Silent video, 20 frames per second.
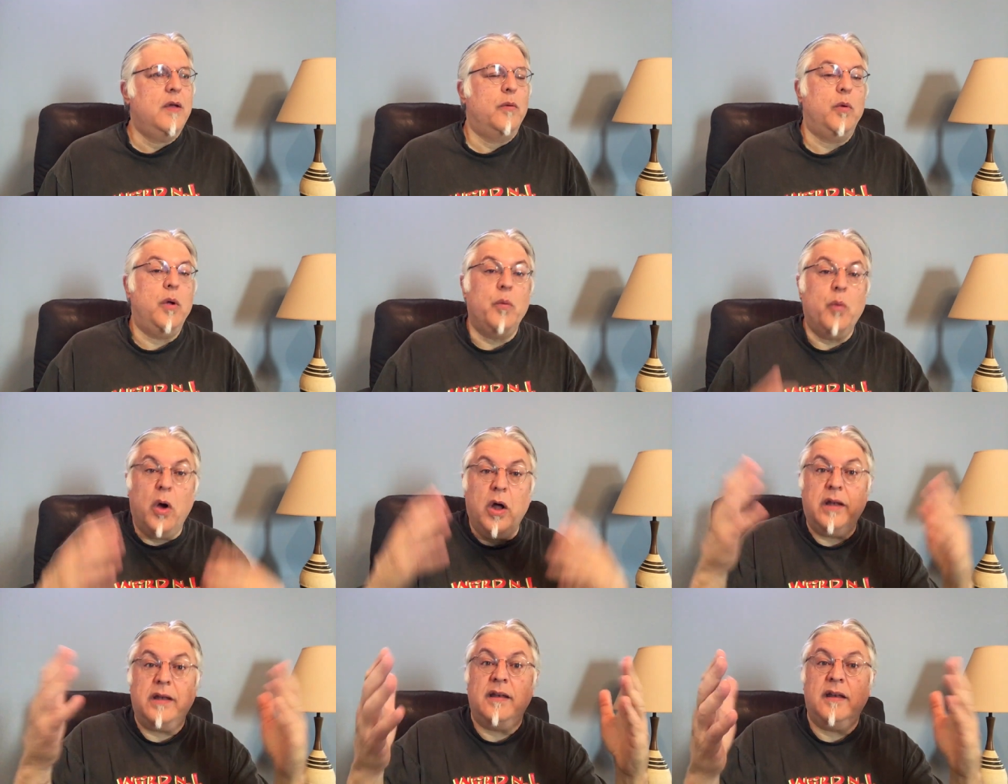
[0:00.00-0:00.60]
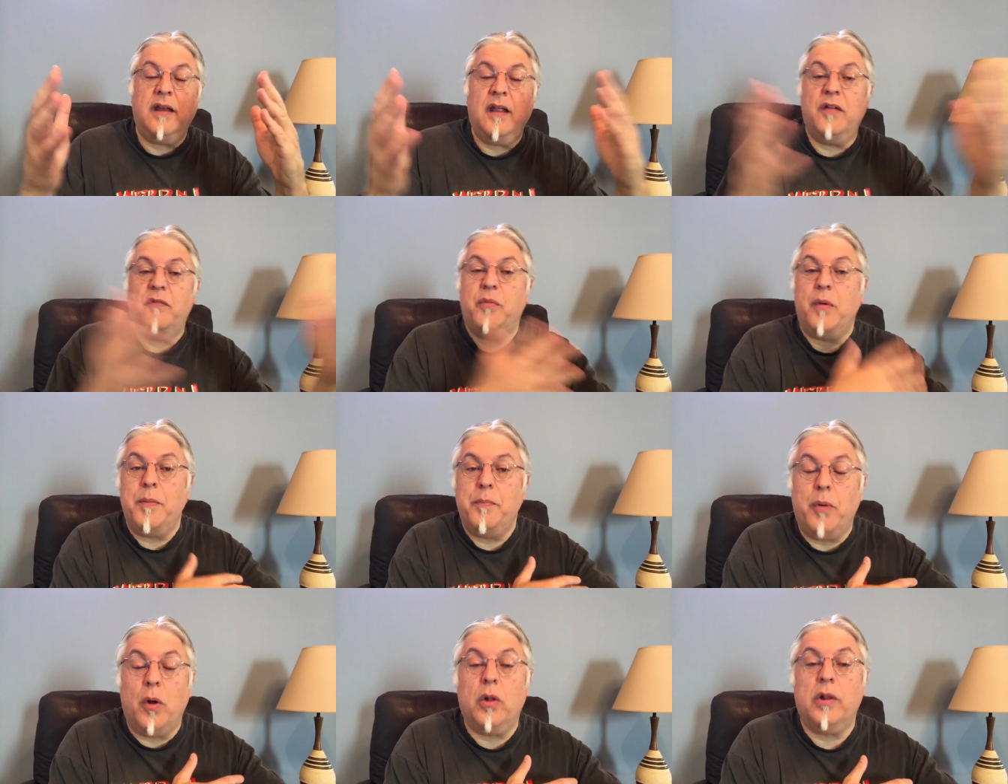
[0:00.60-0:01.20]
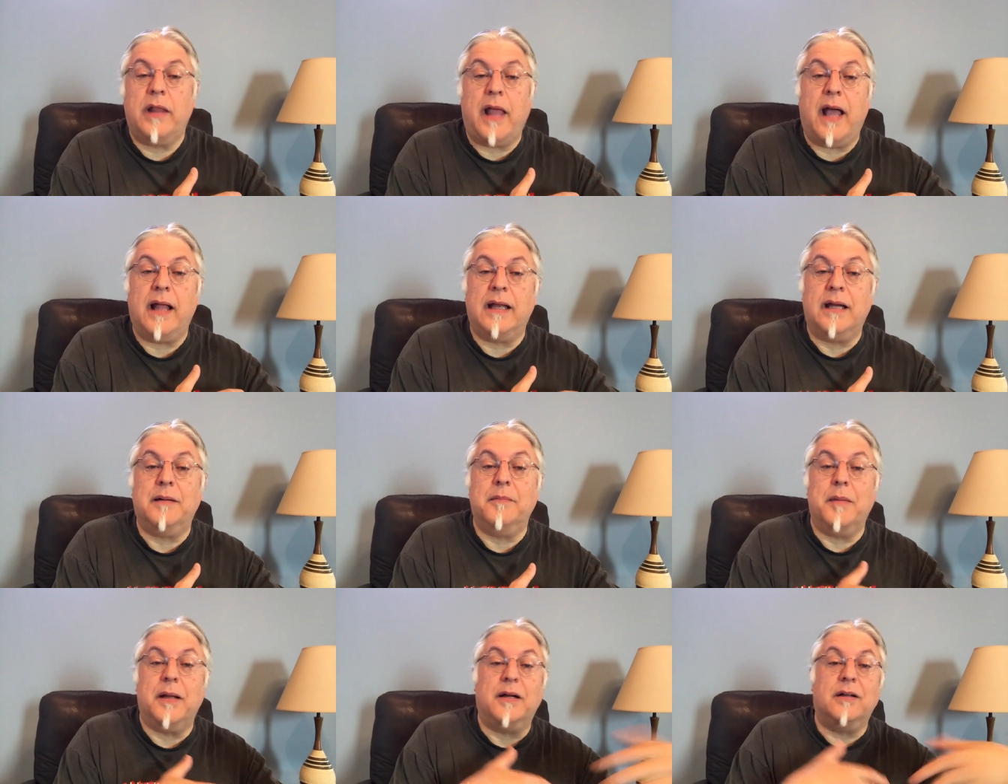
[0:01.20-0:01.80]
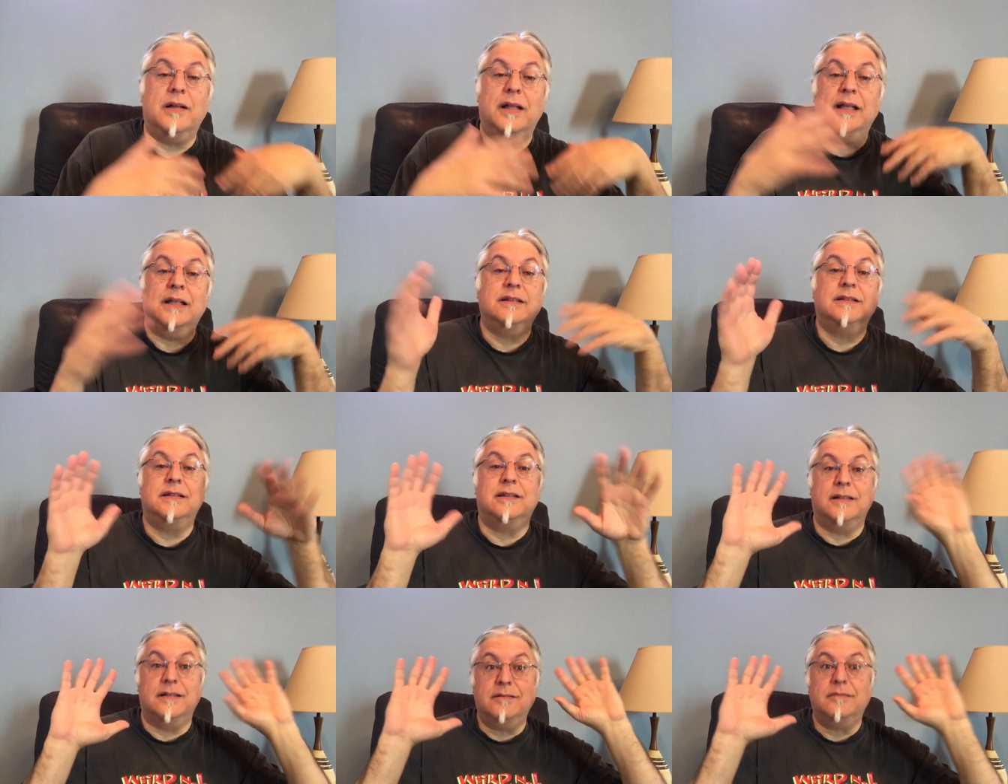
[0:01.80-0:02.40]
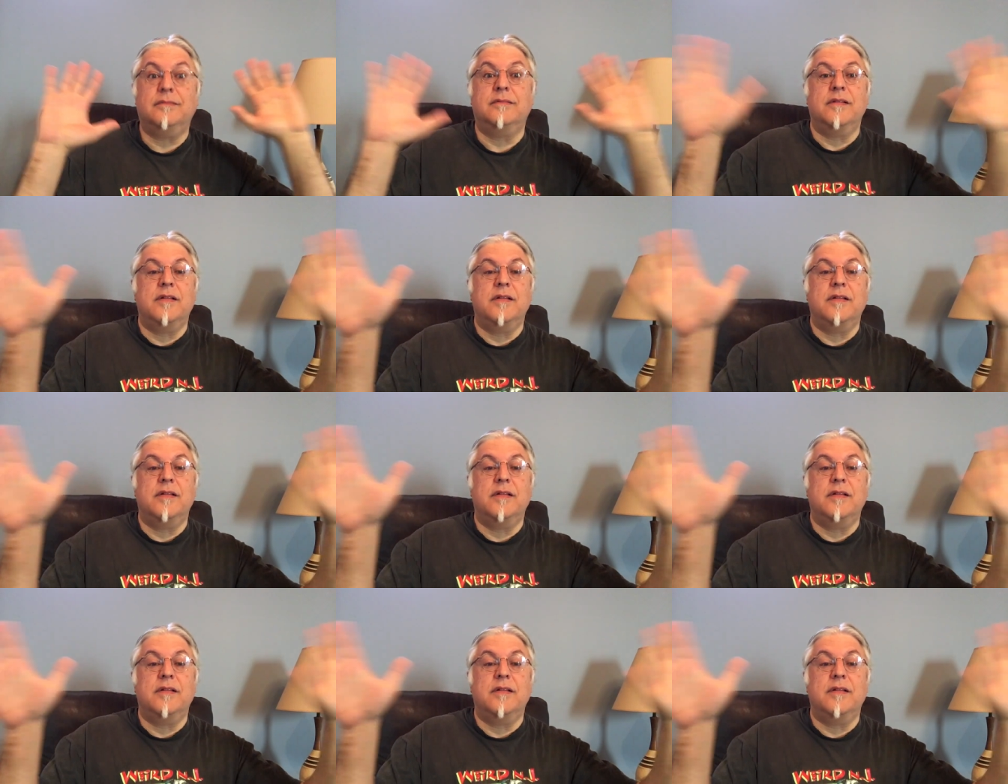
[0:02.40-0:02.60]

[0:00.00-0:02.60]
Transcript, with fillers: We wouldn't if we pulled out of the Middle East and